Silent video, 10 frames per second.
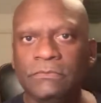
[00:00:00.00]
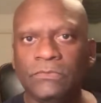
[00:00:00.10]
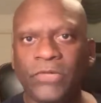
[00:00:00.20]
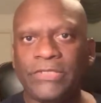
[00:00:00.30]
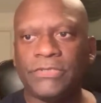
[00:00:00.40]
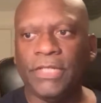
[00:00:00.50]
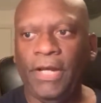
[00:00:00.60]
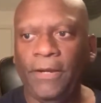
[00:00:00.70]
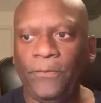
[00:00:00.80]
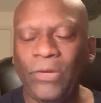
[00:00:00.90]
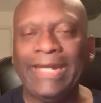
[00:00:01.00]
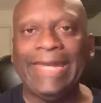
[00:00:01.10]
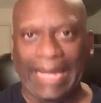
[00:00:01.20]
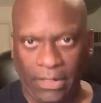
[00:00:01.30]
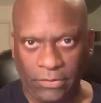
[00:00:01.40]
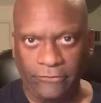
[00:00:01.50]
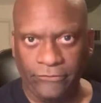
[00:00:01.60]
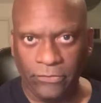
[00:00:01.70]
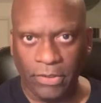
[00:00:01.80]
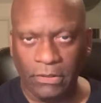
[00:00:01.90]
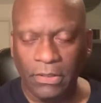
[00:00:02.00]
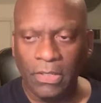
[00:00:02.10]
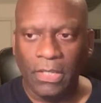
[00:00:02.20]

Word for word: went uh, went down, if you will.